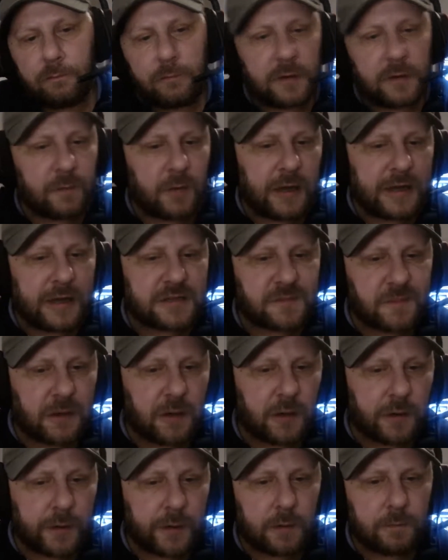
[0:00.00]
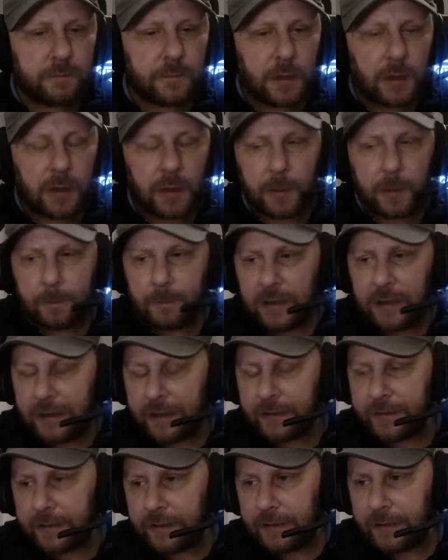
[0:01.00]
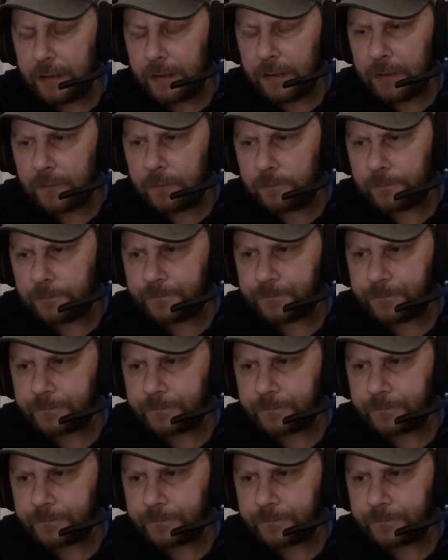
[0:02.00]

my ex partner. Had a